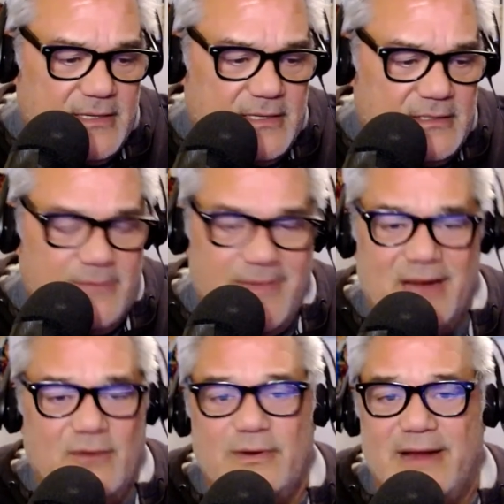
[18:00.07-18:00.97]
No
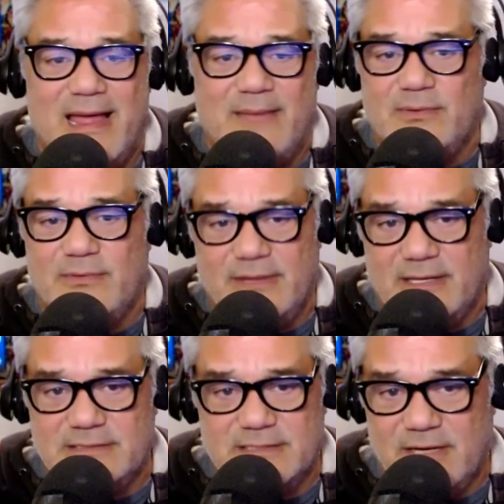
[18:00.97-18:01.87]
matter what happened with
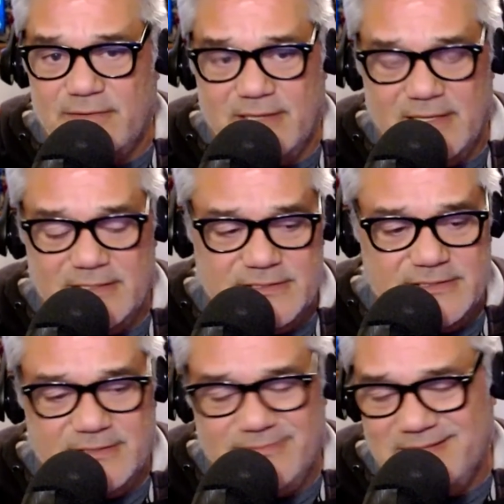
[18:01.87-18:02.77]
us in our
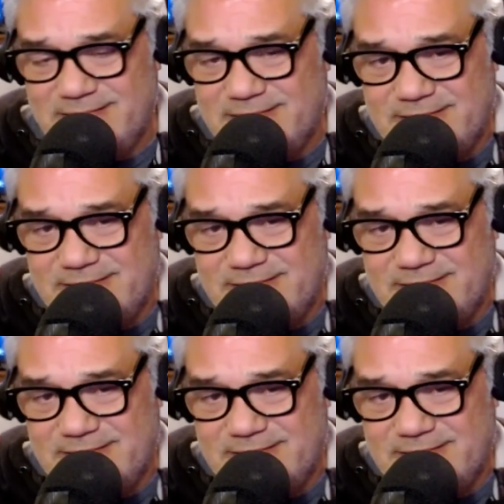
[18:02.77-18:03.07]
relationship, that's